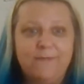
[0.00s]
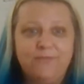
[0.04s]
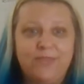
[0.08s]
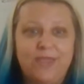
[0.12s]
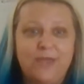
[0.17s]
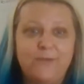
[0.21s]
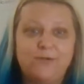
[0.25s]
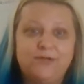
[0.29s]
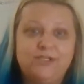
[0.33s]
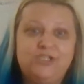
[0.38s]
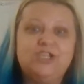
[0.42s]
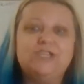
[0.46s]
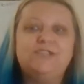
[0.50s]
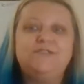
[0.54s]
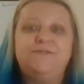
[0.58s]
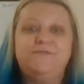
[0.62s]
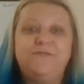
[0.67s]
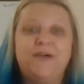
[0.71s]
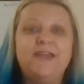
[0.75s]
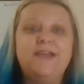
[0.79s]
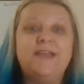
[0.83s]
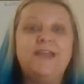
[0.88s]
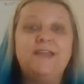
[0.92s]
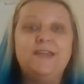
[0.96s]
they would just
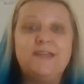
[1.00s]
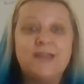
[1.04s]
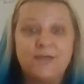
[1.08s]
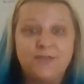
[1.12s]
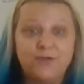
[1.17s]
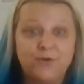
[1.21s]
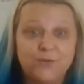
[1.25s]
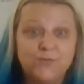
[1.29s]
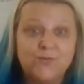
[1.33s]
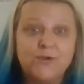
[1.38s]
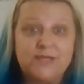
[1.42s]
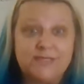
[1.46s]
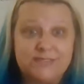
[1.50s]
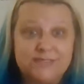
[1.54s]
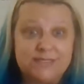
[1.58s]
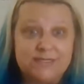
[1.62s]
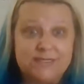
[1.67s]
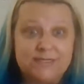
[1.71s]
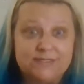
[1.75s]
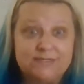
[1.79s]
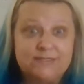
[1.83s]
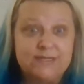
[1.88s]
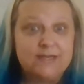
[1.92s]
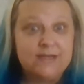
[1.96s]
find another
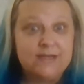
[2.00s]
reason to